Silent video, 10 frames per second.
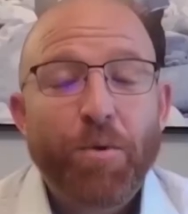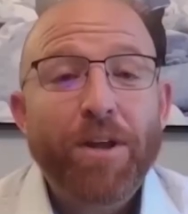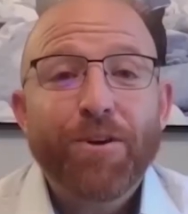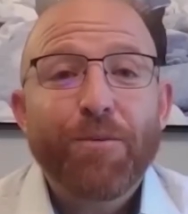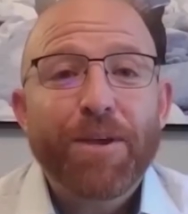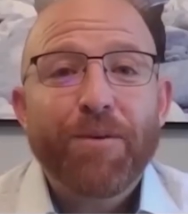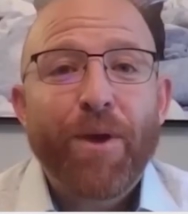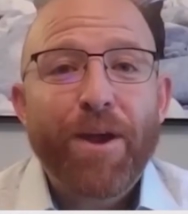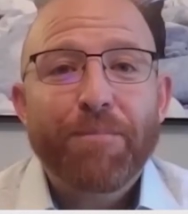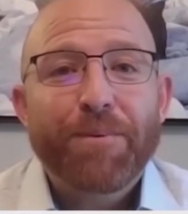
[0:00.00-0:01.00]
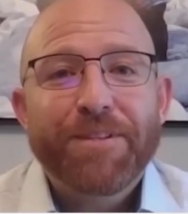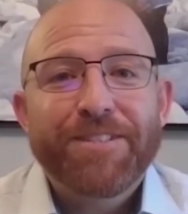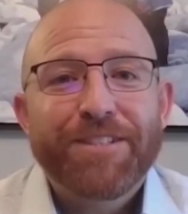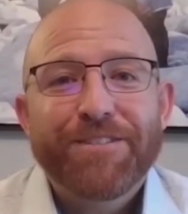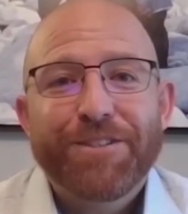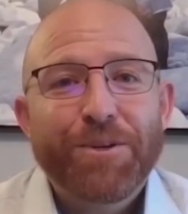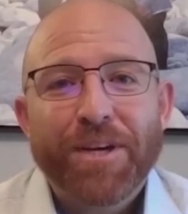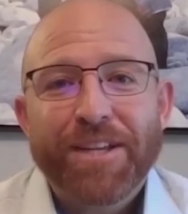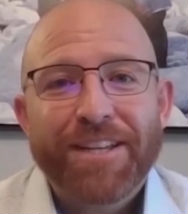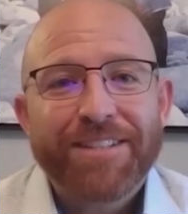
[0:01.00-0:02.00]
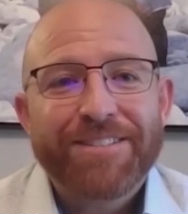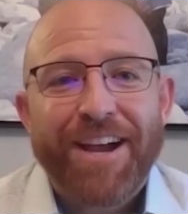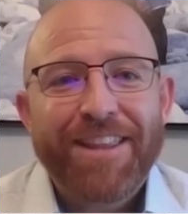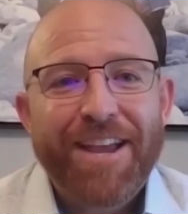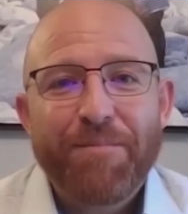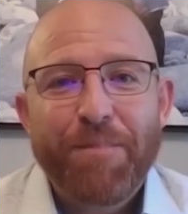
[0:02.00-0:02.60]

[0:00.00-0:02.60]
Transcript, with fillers: one, don't be a wimp. Just do it. It's not that